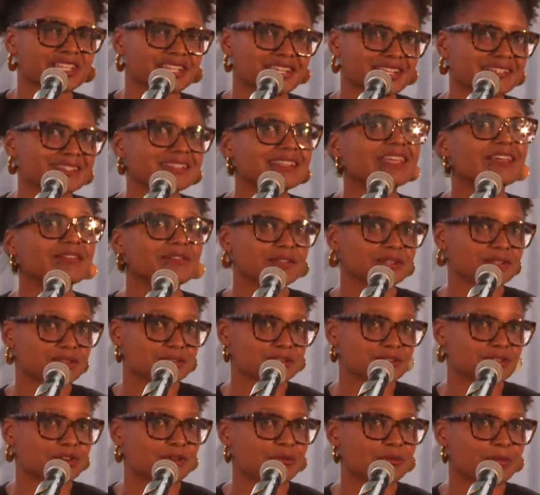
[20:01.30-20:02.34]
that has given
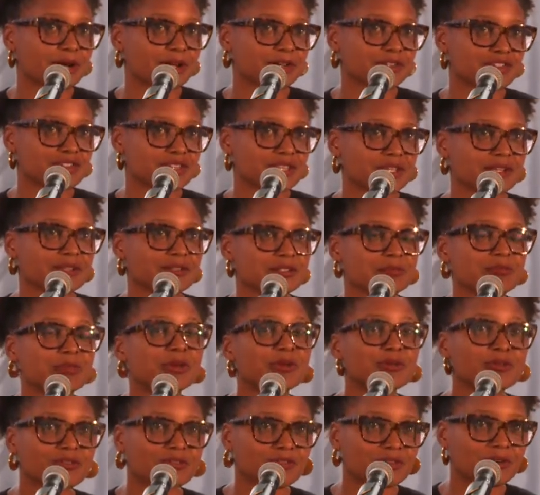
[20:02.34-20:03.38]
so much, that is
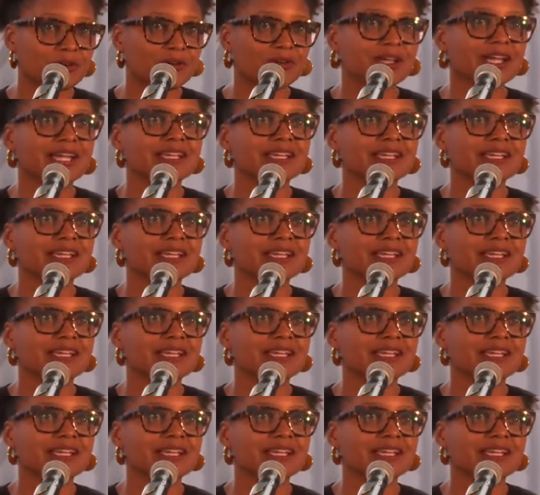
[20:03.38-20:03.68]
beautiful